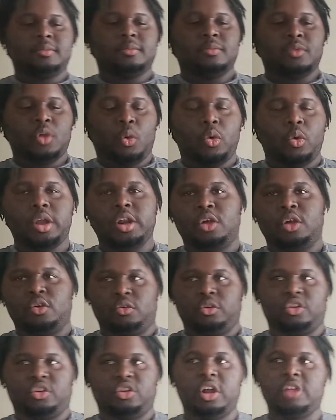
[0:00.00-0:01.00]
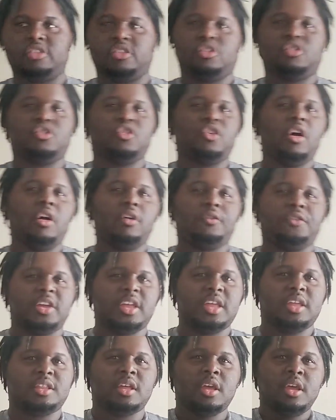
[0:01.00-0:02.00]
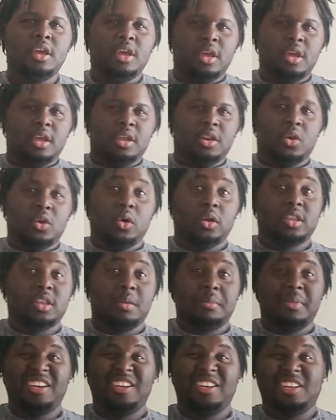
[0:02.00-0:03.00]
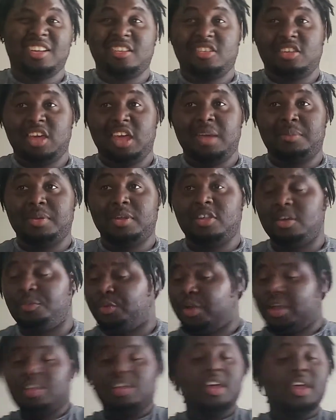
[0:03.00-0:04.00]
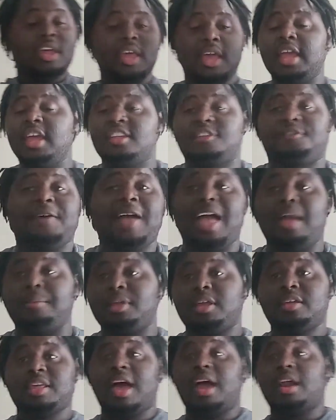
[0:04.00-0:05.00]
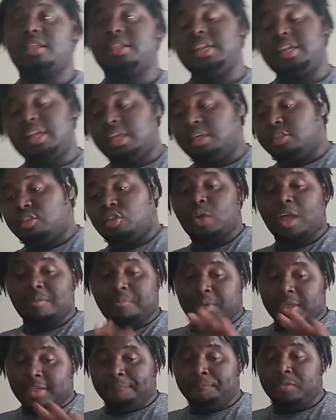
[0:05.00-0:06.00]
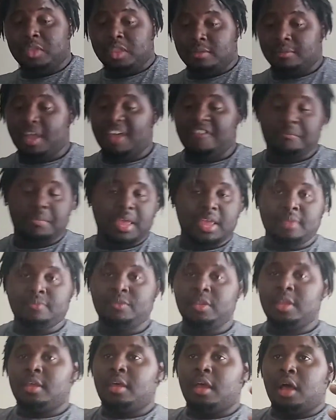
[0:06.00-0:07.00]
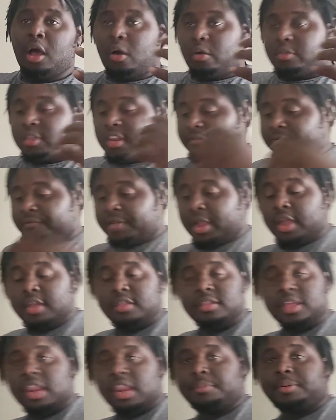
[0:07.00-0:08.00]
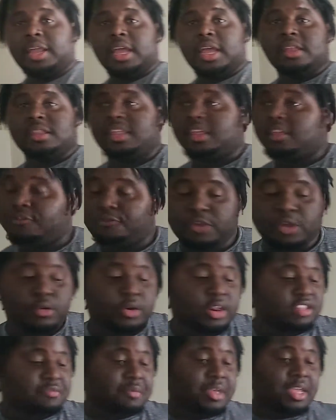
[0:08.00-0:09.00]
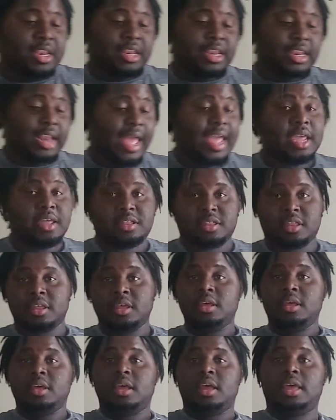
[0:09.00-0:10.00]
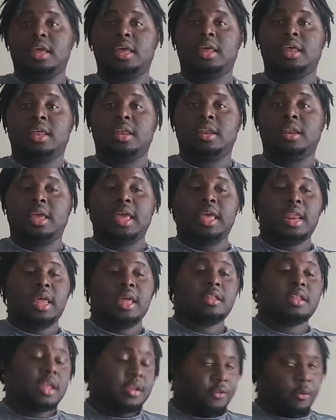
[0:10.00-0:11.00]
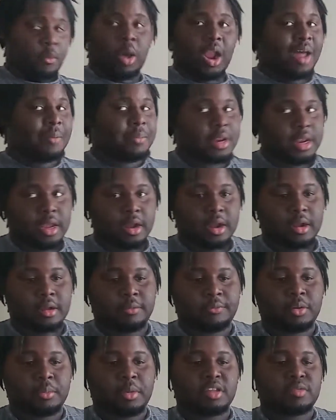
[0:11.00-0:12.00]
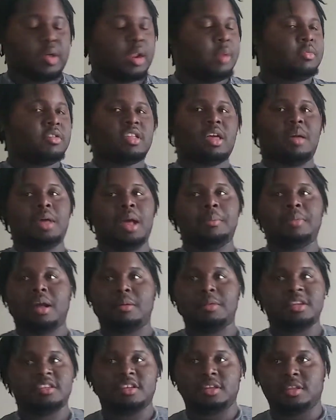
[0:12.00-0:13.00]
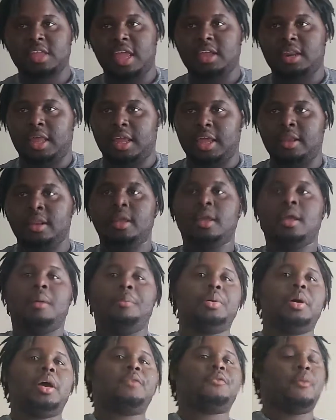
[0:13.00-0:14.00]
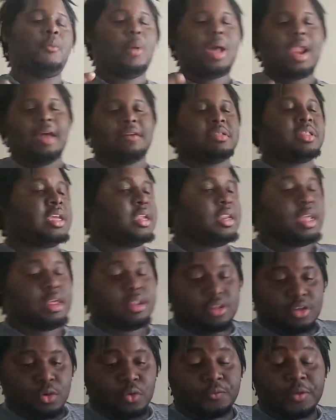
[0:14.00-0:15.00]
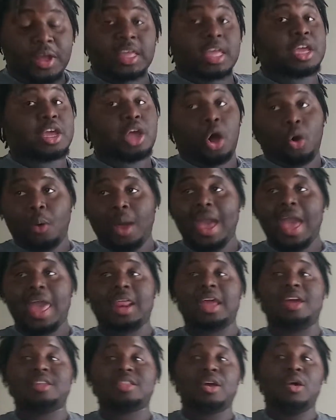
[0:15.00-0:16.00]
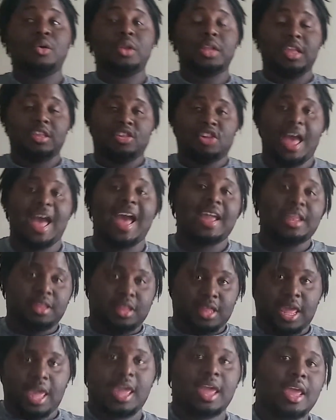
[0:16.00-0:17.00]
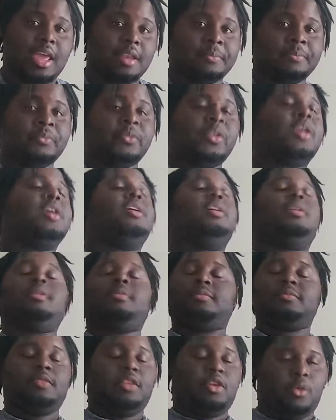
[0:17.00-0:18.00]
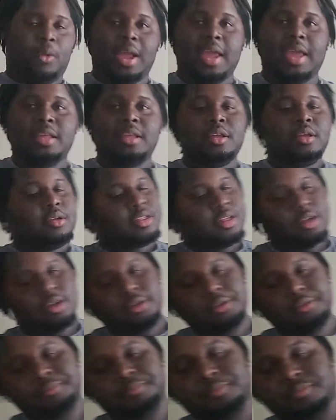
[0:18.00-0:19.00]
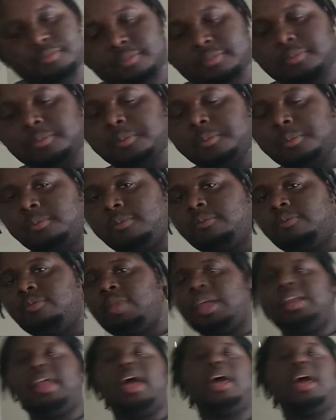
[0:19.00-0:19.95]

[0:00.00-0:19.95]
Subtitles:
one Roderick Strong for his North American Championship, which is fine because honestly these two have been holding a very steady place. This feud has been nice in NXT from what I've been hearing for the most part. I'm coming into this thing late, but from what I've seen, these two can go at it as only giants can. Great. So now